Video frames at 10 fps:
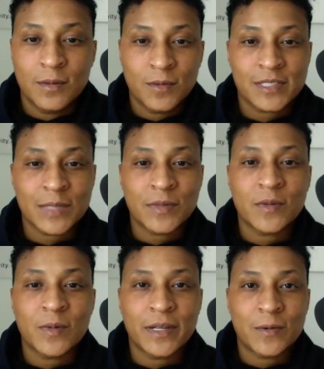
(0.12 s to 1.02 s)
What's up,
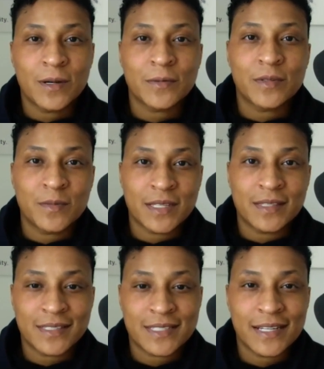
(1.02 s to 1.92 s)
everybody? Welcome to Mick
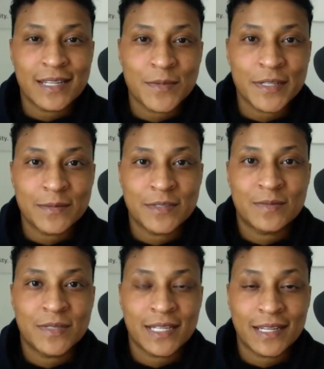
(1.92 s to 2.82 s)
Thinks Tiny. My name is
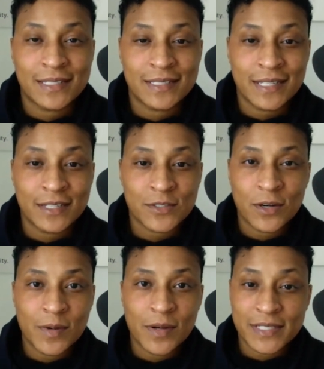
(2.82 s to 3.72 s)
Mick, and today is
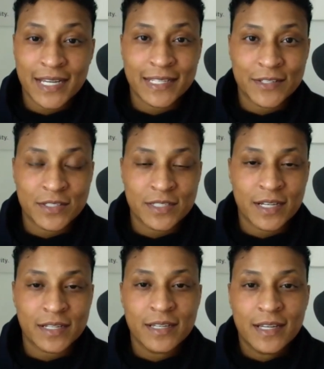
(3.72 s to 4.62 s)
all about tiny house
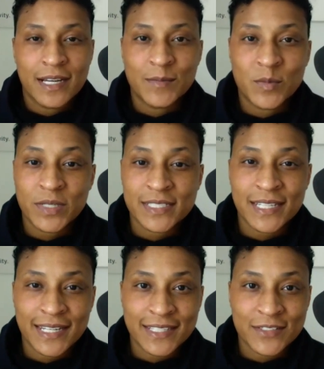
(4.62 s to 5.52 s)
design. I'm a big
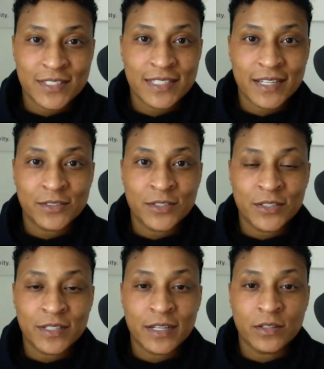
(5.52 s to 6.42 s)
tiny house design
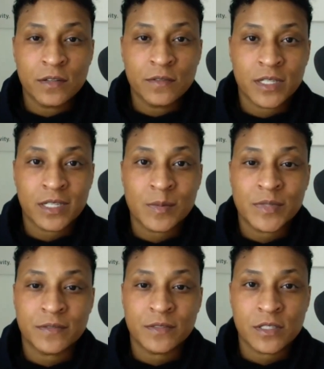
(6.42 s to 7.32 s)
nerd. I love looking up
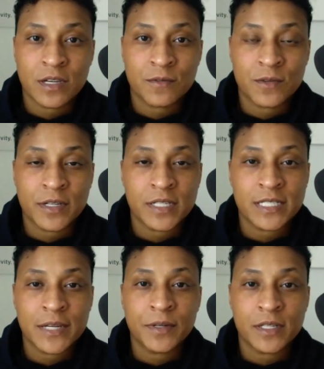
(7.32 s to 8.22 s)
different software.
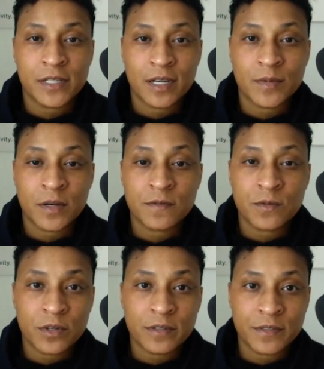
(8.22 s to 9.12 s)
Today, we're going to talk about
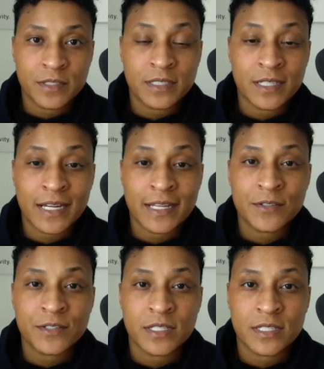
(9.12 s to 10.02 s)
4 different tiny
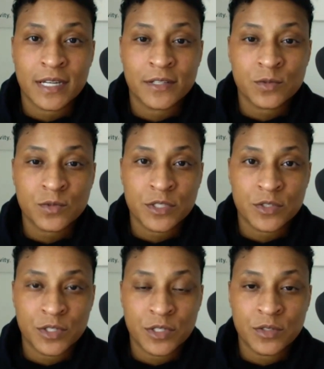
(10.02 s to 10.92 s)
house design tools
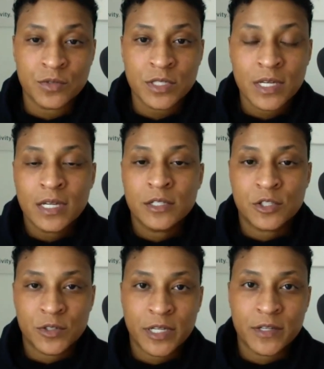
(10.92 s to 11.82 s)
you can use to
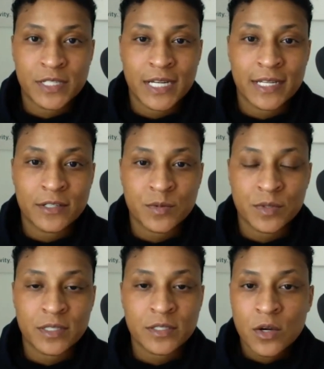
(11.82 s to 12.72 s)
create your tiny house
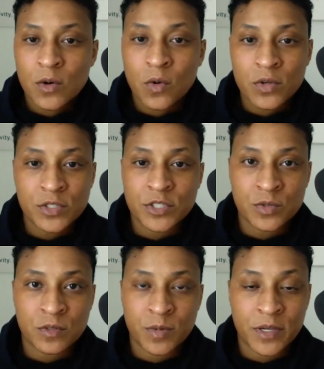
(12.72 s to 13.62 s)
plans, or to just
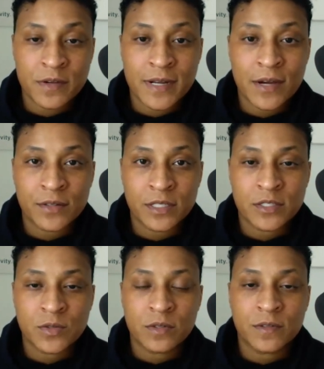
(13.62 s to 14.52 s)
sort of play around and get
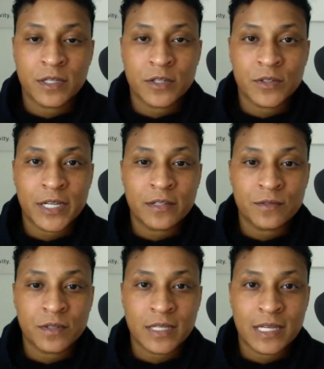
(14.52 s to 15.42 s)
sort of like creative
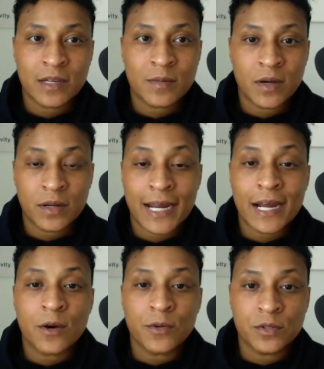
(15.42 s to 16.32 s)
with thinking about
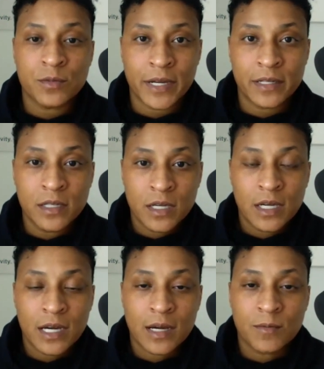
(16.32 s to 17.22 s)
how you might
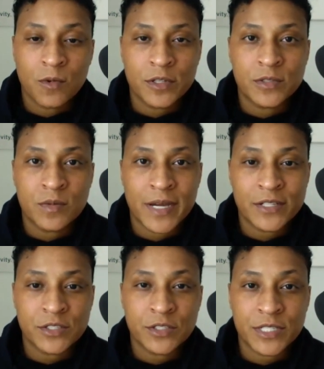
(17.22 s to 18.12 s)
want to
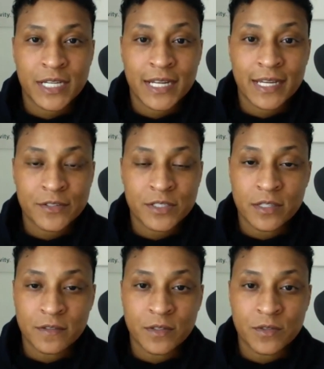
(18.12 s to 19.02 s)
imagine your tiny house
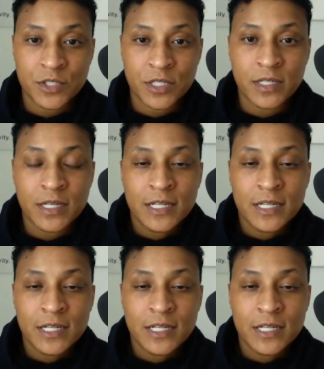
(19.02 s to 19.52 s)
in the future.